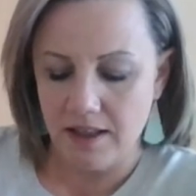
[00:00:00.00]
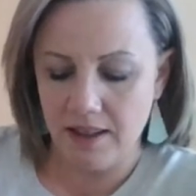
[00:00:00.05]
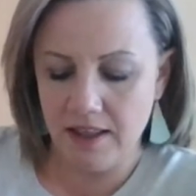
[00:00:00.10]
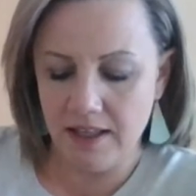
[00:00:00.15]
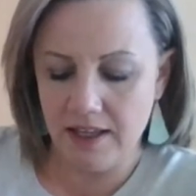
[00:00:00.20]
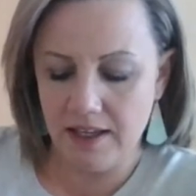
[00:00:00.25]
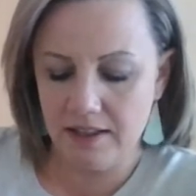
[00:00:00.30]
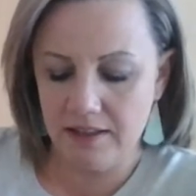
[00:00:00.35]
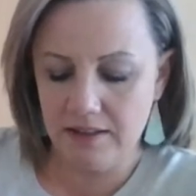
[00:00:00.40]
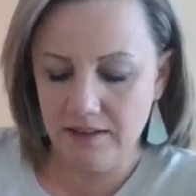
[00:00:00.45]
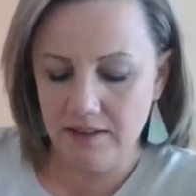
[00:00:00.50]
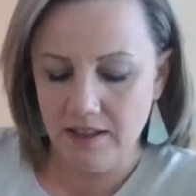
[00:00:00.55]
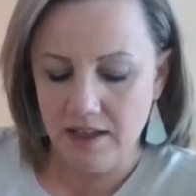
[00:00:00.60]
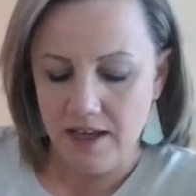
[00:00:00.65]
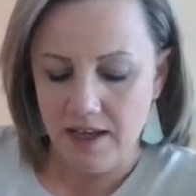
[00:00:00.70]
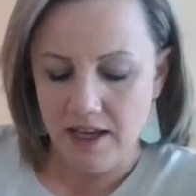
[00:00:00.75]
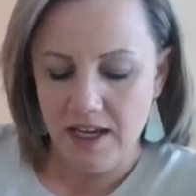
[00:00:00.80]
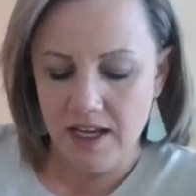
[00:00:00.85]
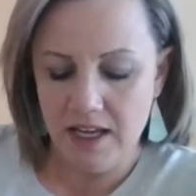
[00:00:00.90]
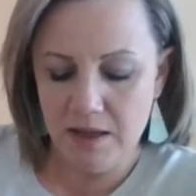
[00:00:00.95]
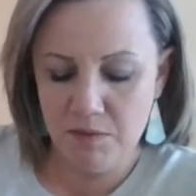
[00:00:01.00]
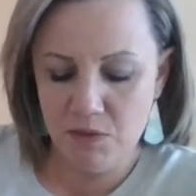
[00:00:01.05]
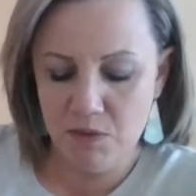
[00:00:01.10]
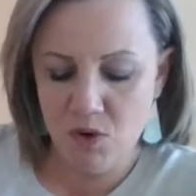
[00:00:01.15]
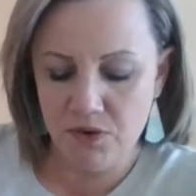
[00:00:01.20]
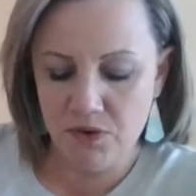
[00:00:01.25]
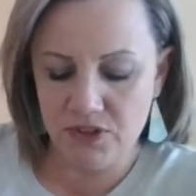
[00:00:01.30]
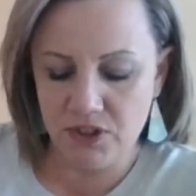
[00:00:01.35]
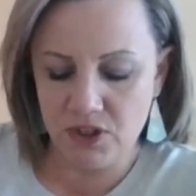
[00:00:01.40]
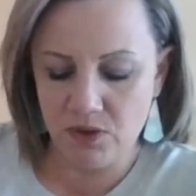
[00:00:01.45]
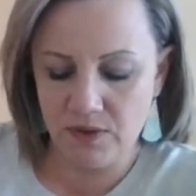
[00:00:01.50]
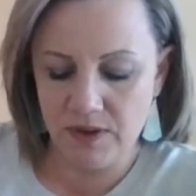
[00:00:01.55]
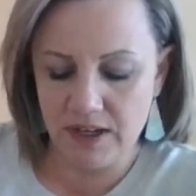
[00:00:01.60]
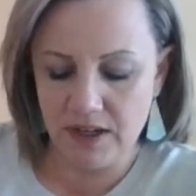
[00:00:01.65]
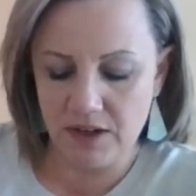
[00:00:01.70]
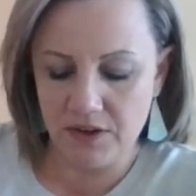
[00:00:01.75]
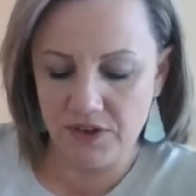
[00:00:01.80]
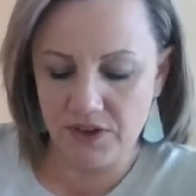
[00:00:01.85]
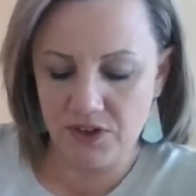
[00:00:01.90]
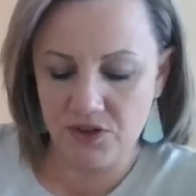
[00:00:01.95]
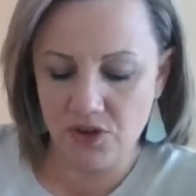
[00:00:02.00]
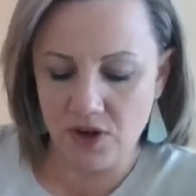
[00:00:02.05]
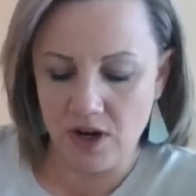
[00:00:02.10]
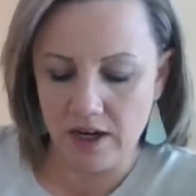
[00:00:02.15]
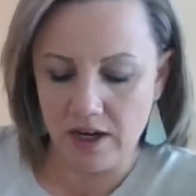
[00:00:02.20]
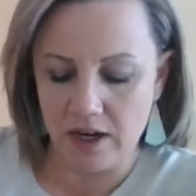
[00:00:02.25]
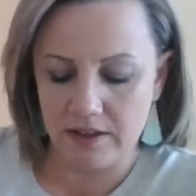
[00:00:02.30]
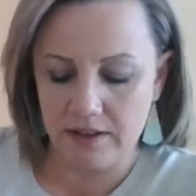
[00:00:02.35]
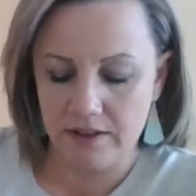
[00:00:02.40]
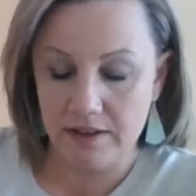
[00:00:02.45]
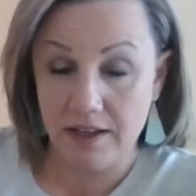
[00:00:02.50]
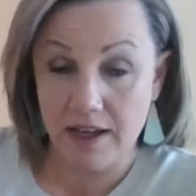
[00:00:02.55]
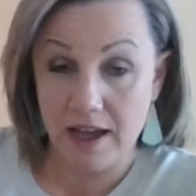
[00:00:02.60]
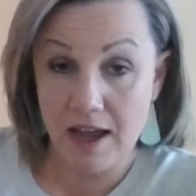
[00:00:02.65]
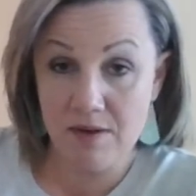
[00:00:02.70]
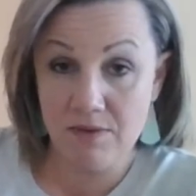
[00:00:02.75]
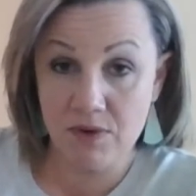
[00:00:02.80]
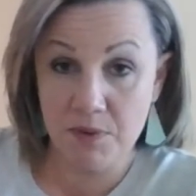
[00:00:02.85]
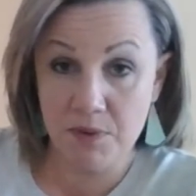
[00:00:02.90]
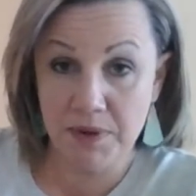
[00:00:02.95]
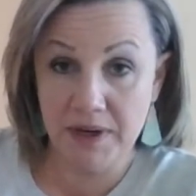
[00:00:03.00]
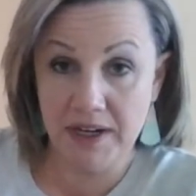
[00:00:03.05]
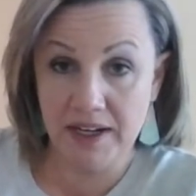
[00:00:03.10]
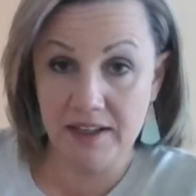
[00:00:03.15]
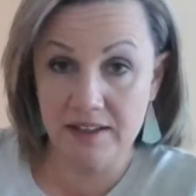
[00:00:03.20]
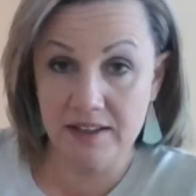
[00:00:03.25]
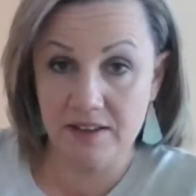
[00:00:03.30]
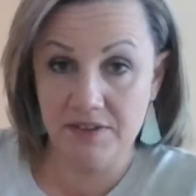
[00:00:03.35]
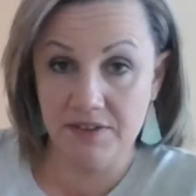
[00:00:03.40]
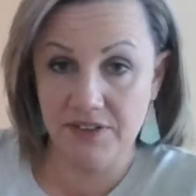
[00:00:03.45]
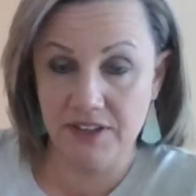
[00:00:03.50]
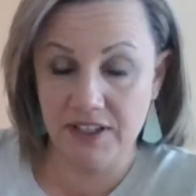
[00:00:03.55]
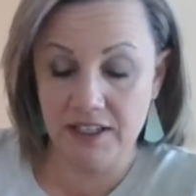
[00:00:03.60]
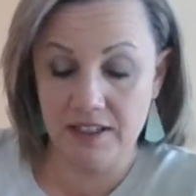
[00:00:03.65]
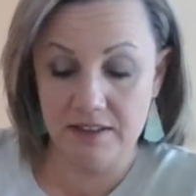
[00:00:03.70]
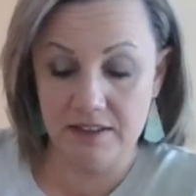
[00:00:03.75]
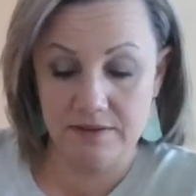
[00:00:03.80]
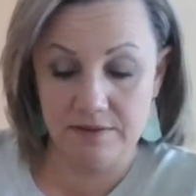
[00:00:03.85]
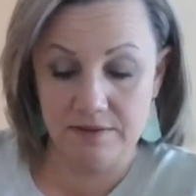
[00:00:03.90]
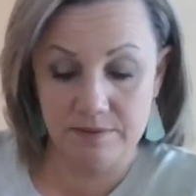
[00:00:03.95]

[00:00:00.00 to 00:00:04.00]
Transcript: Then he moved to the rear of the truck and repeated the feat.